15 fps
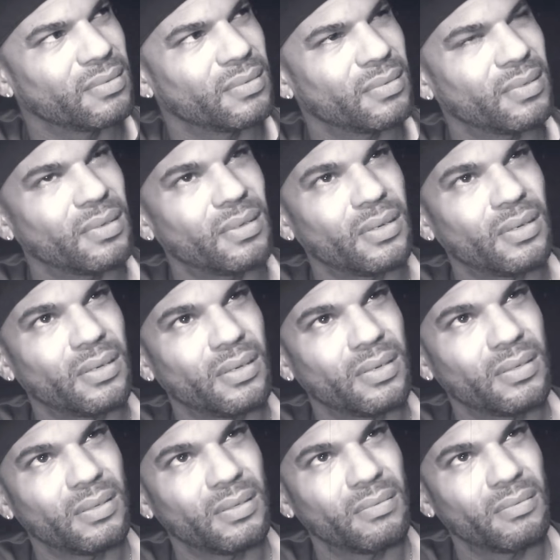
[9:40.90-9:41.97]
Uh,
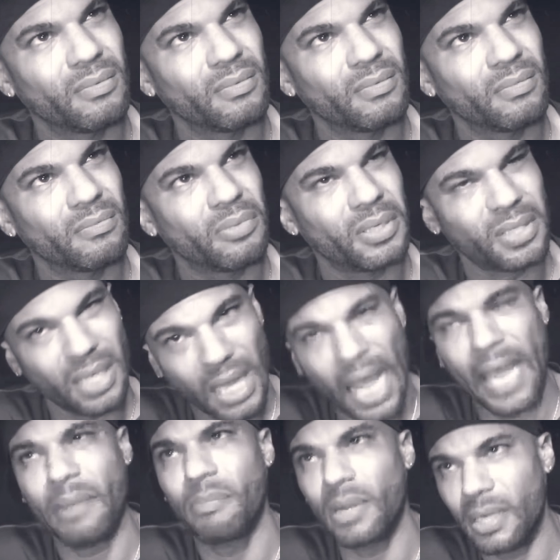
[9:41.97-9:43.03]
press the
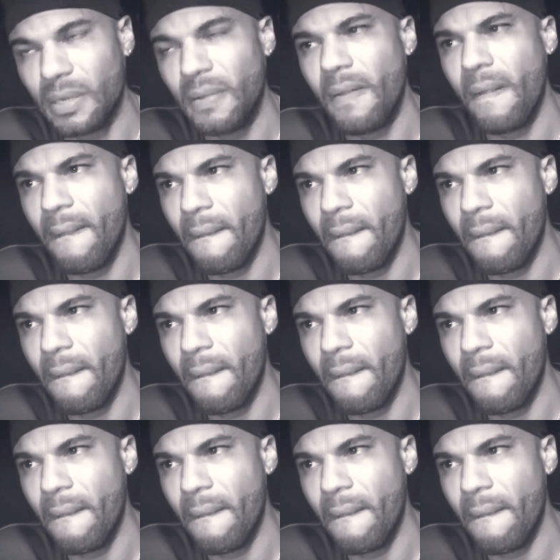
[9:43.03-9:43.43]
like button.